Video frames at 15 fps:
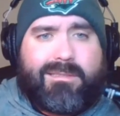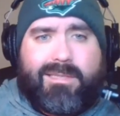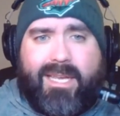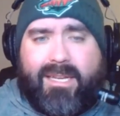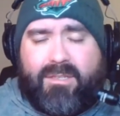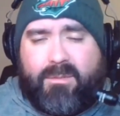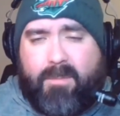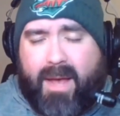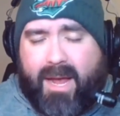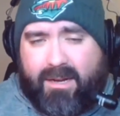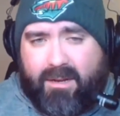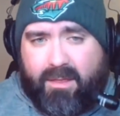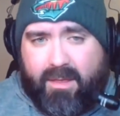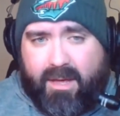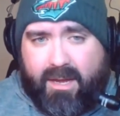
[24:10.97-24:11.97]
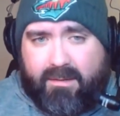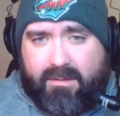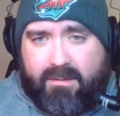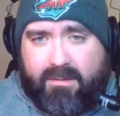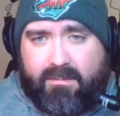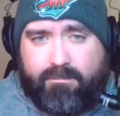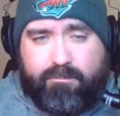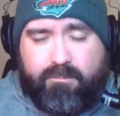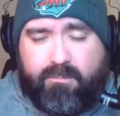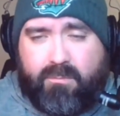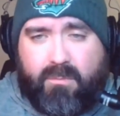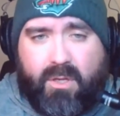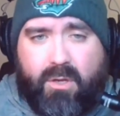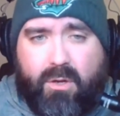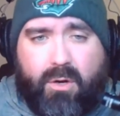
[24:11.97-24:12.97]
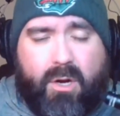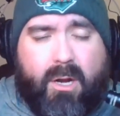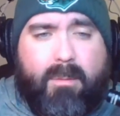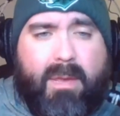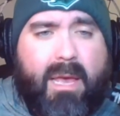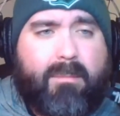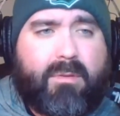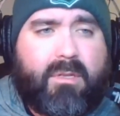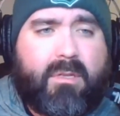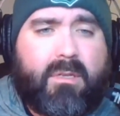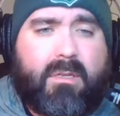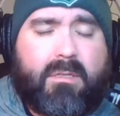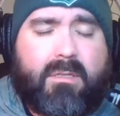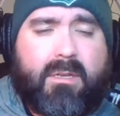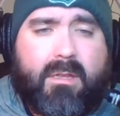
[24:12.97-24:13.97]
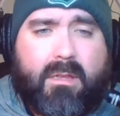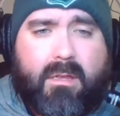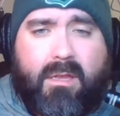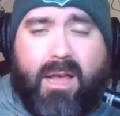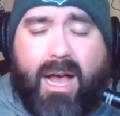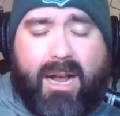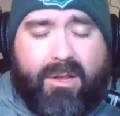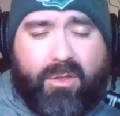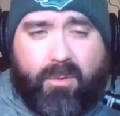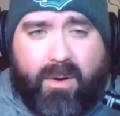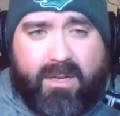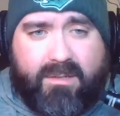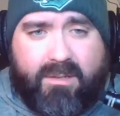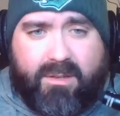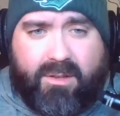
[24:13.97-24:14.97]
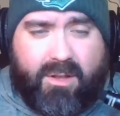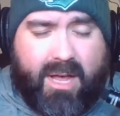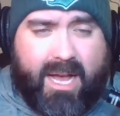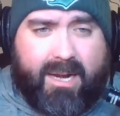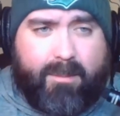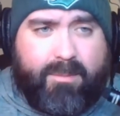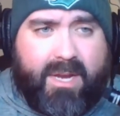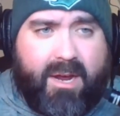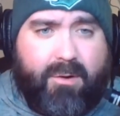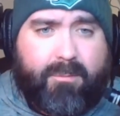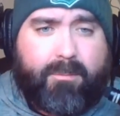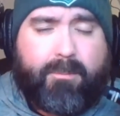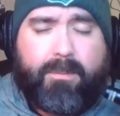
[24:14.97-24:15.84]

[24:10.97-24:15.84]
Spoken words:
expect that you're going to be able to lock the rest of the lineup down.